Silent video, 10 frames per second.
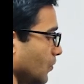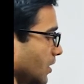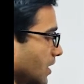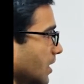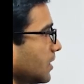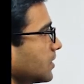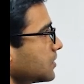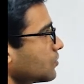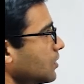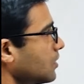we are getting
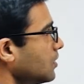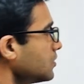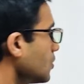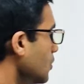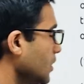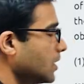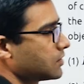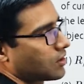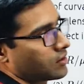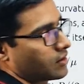this one. So
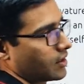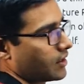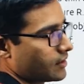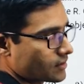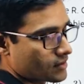it is